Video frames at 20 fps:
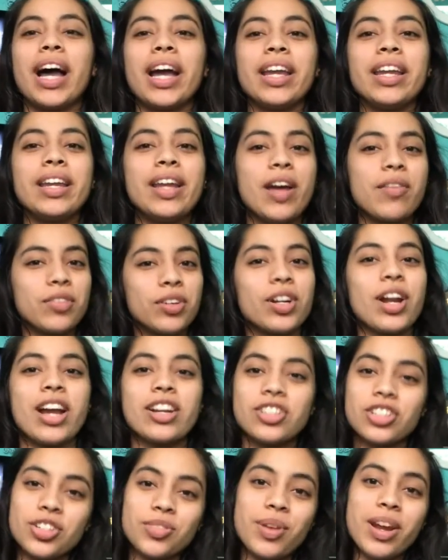I never
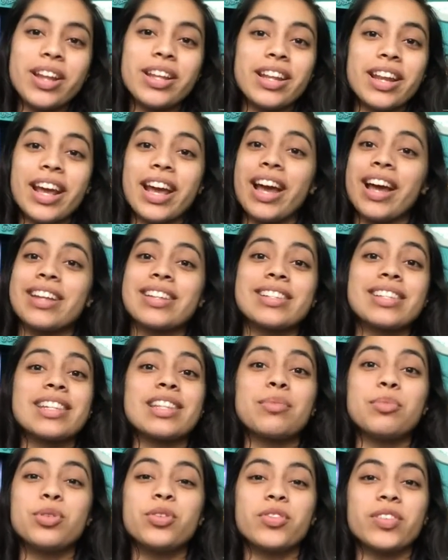actually read it, and I hadn't
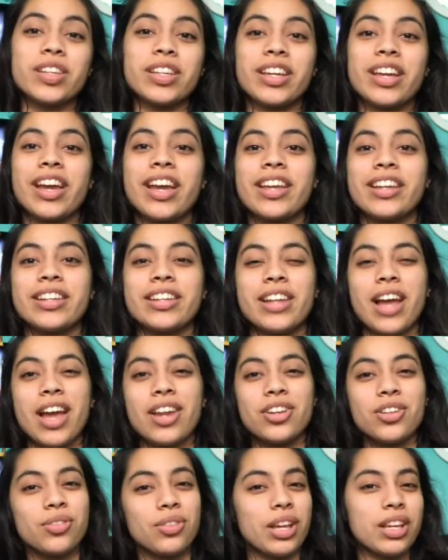seen the movie, and
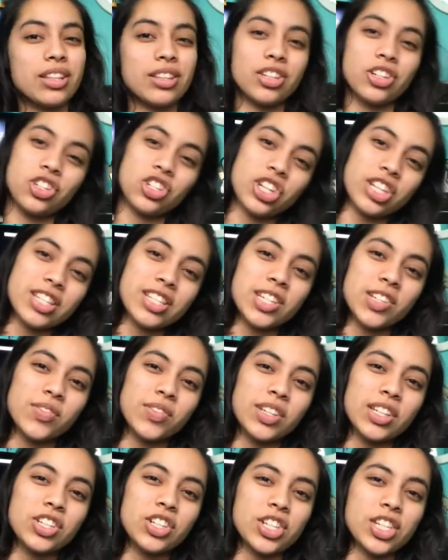I knew like the gist
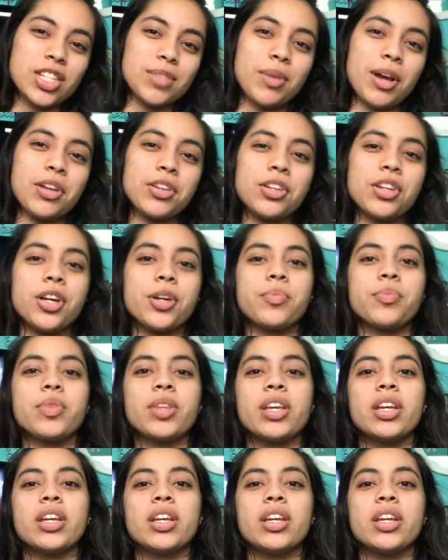of it just about, you know.